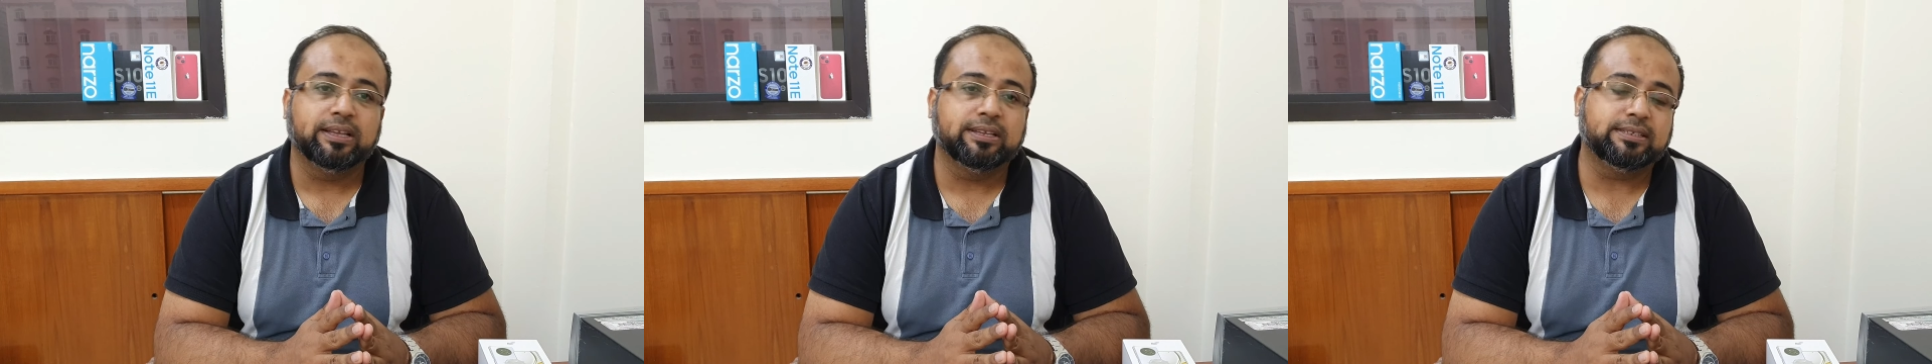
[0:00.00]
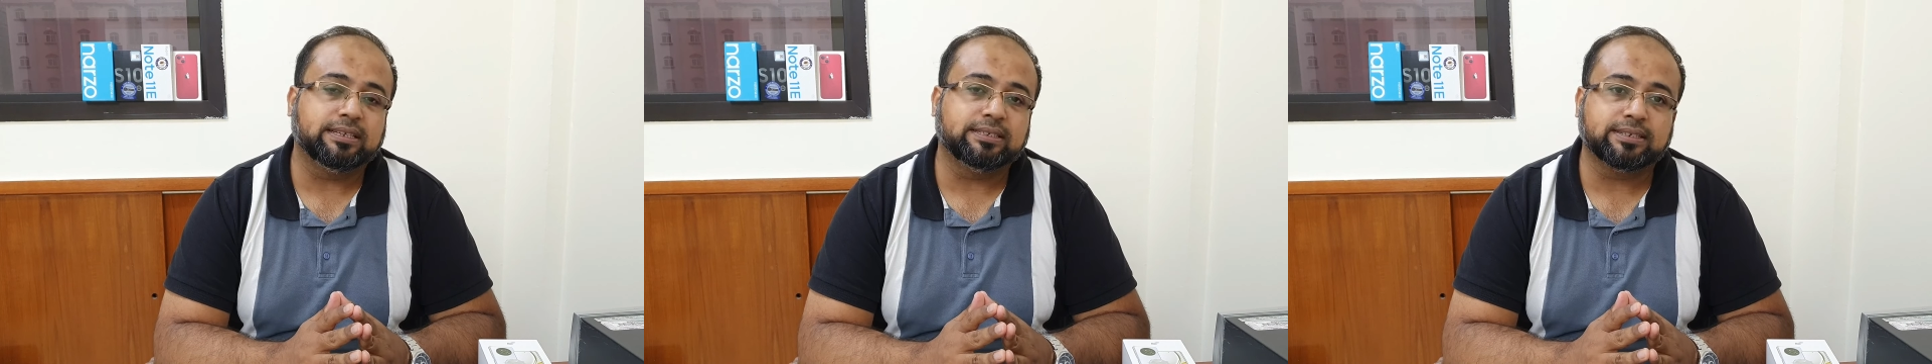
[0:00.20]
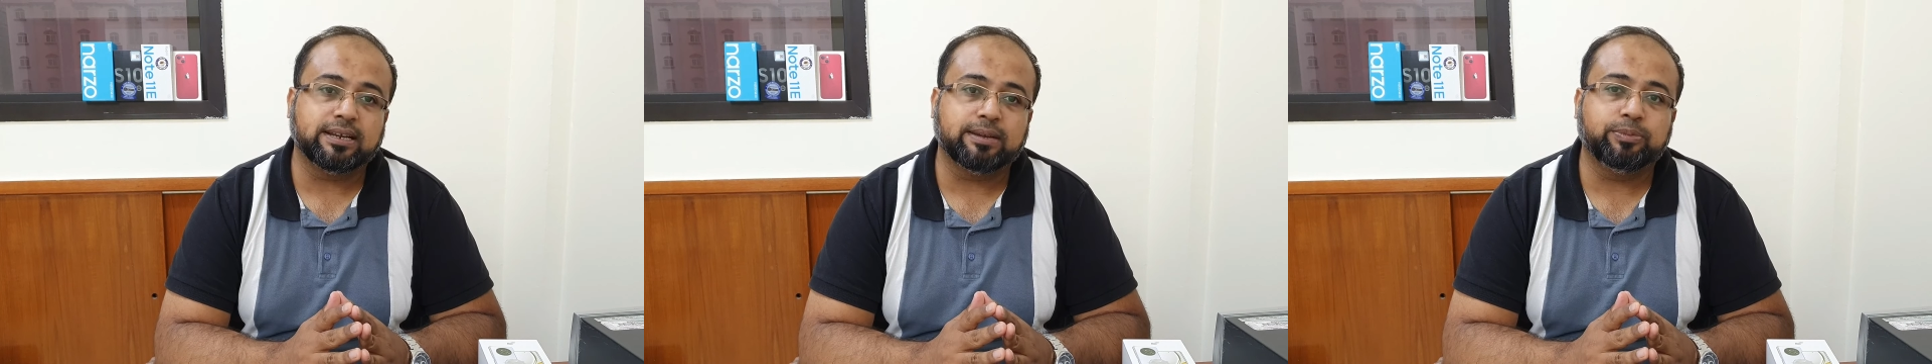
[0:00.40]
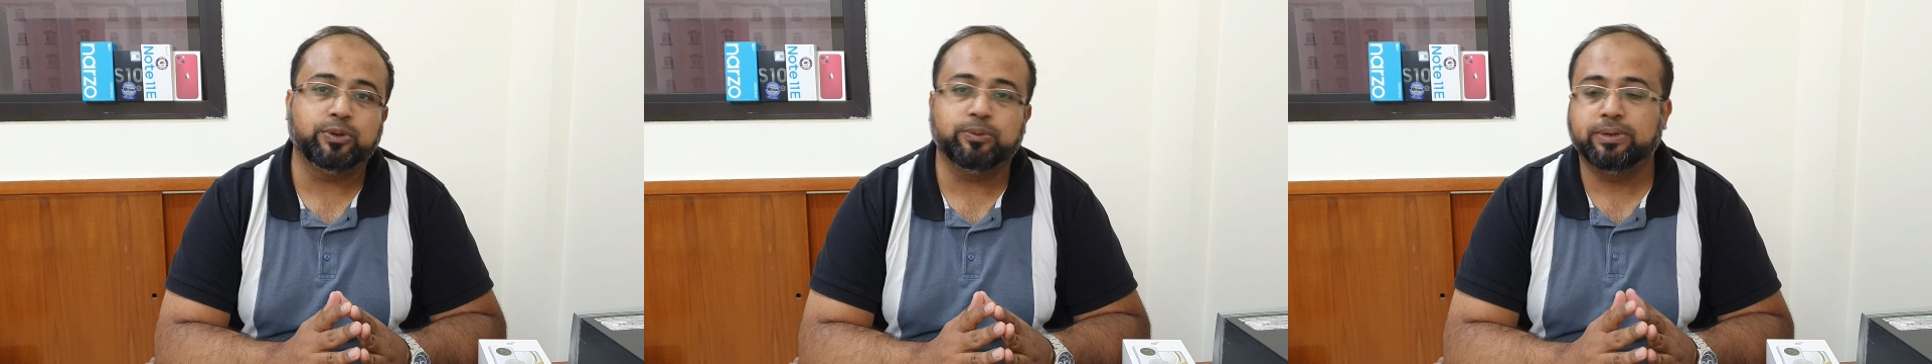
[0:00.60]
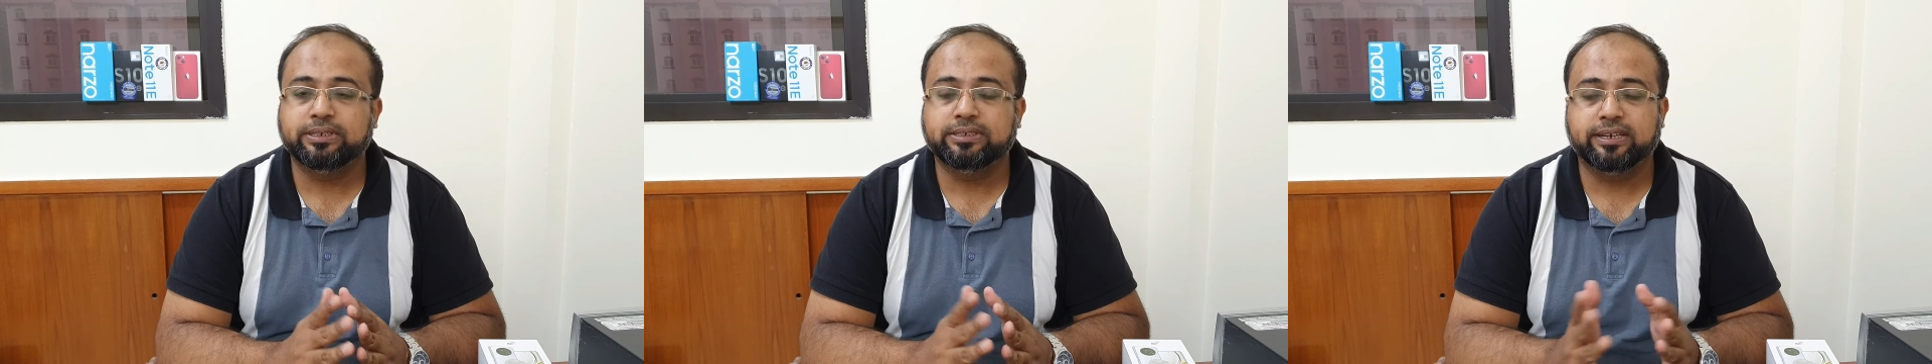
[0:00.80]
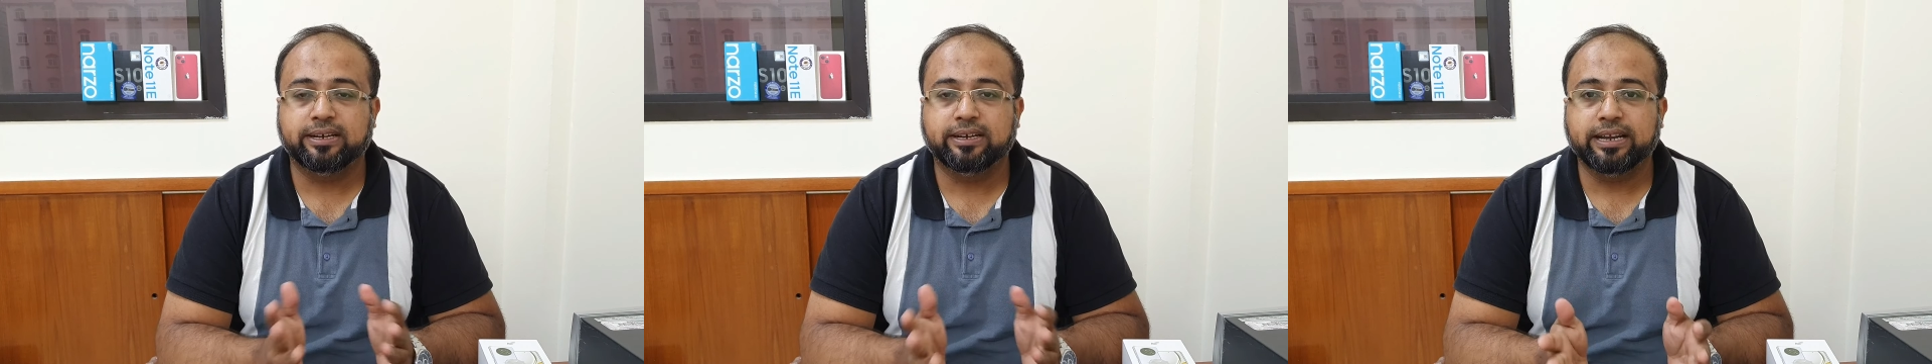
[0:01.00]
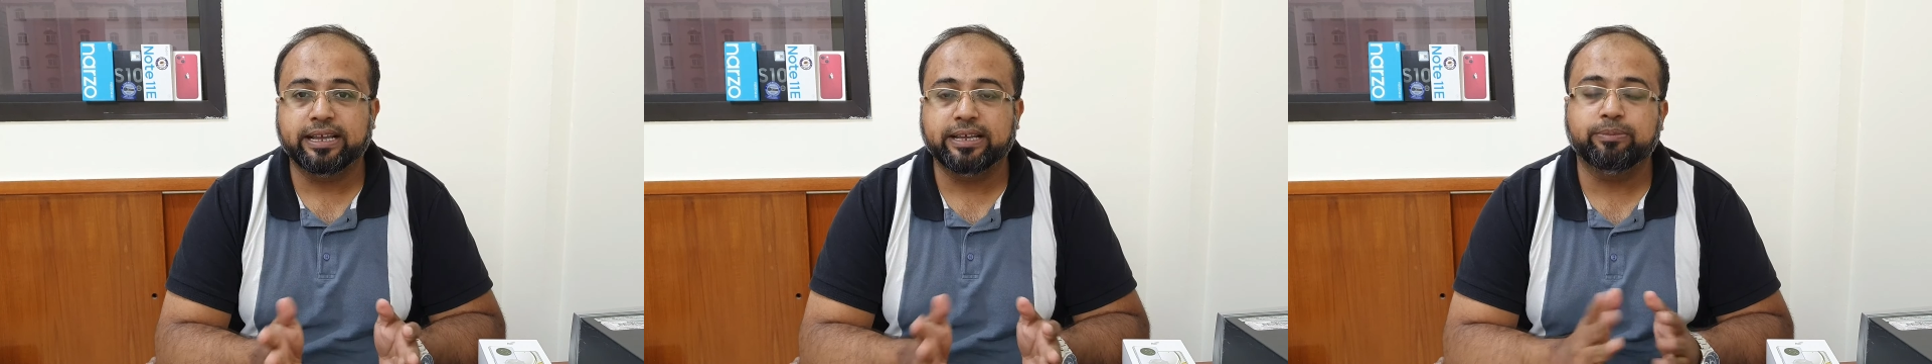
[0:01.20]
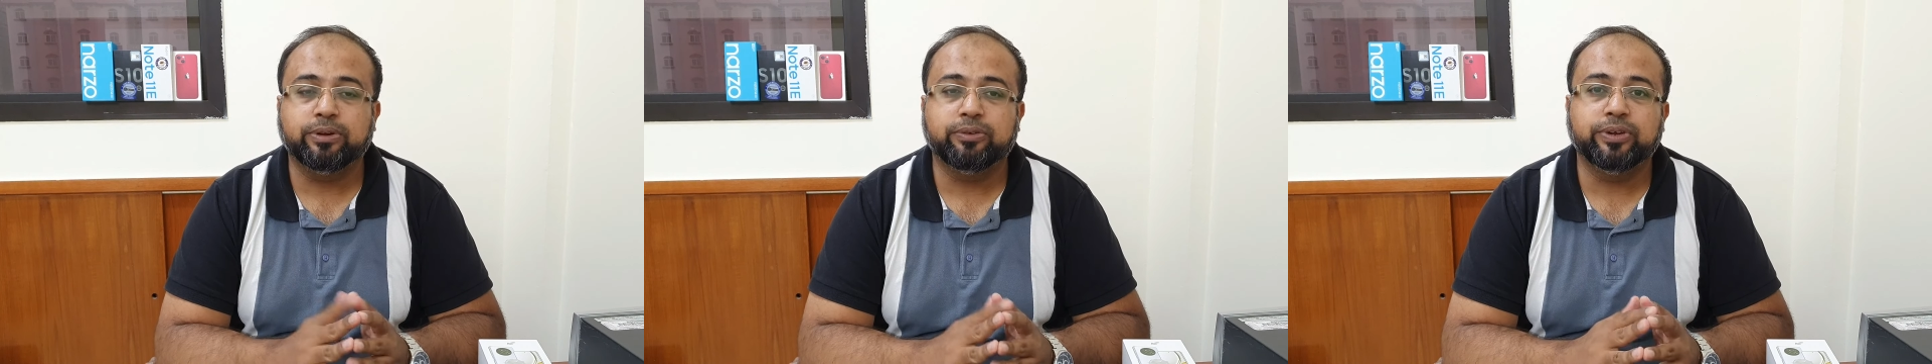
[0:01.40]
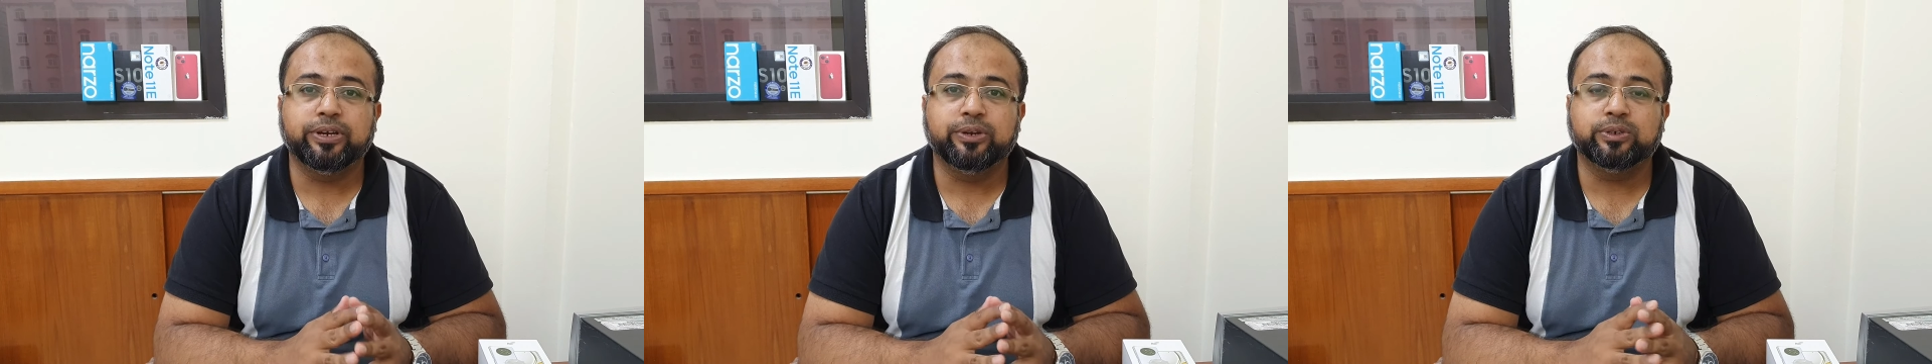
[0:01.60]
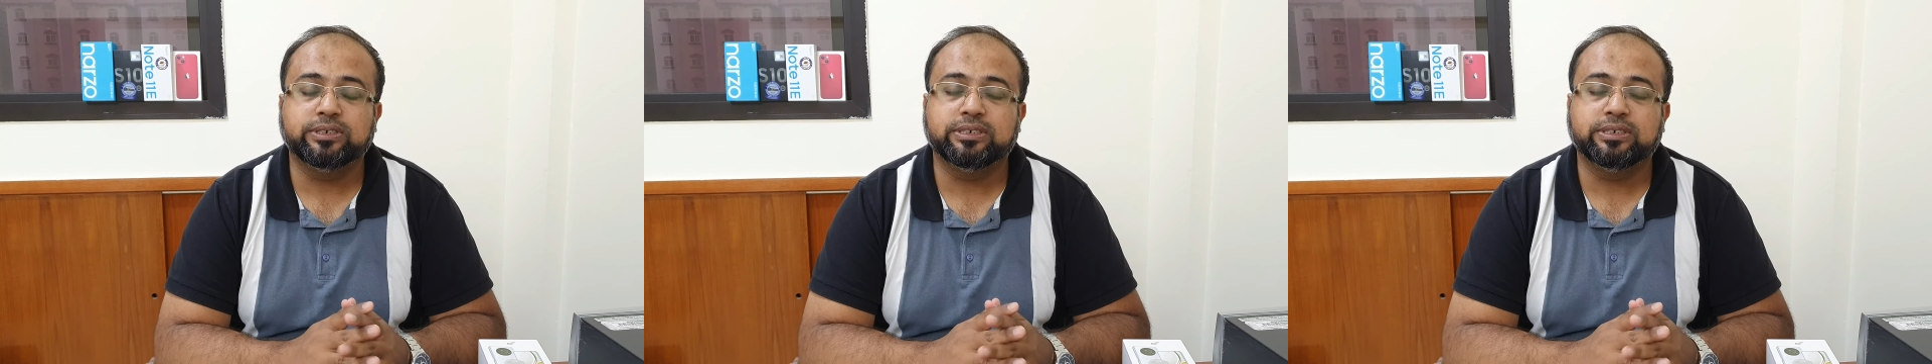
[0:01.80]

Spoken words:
Subscribe to my channel, like my video,